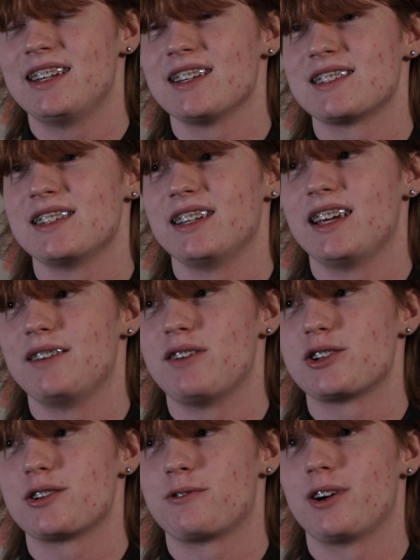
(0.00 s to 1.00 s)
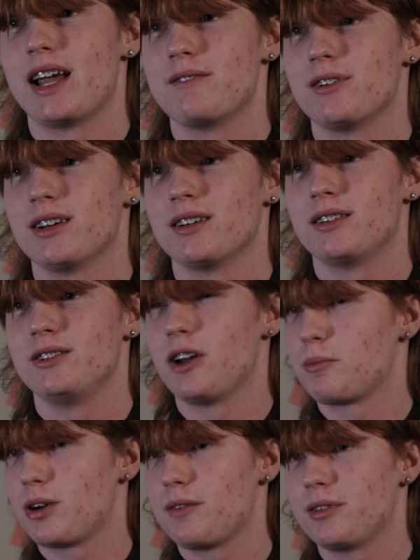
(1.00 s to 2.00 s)
He does the Adventure for Ava
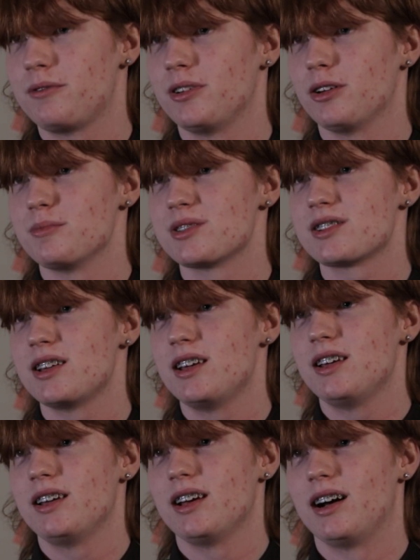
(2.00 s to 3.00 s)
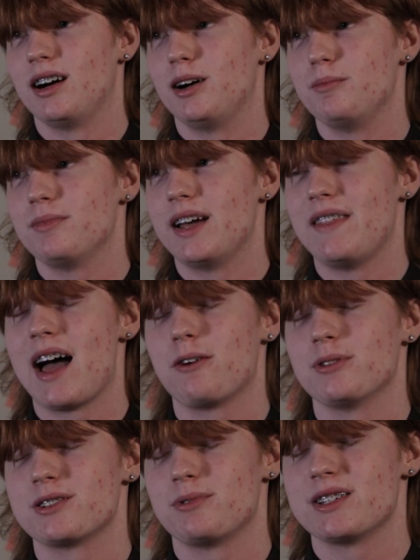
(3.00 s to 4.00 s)
nonprofit films, and
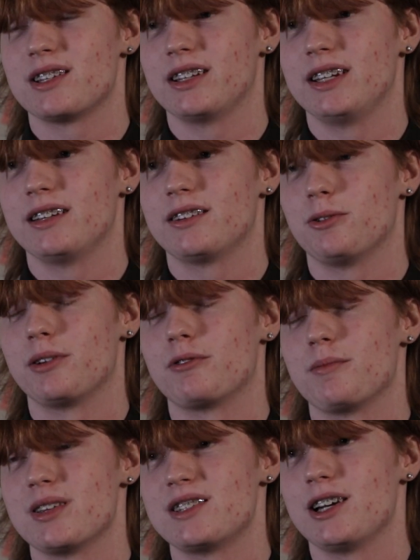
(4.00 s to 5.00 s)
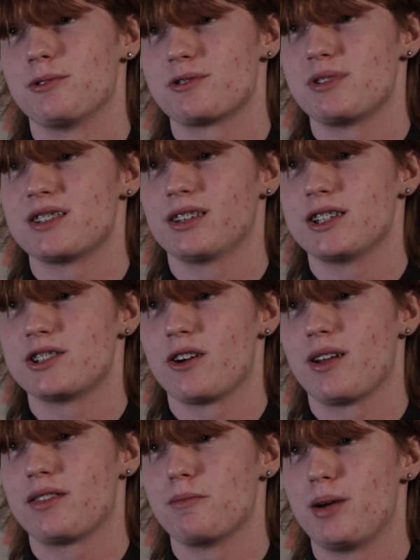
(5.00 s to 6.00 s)
that was recently, the one from this year was recently
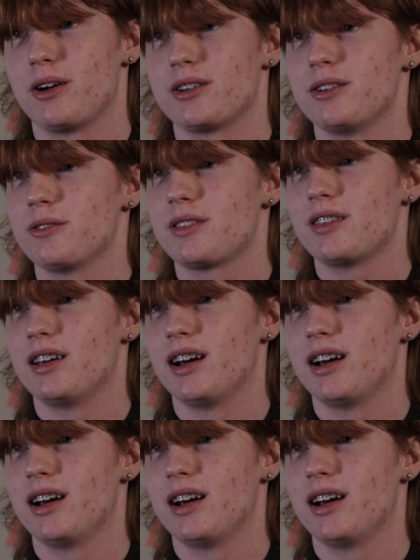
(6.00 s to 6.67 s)
shown at the Beartooth,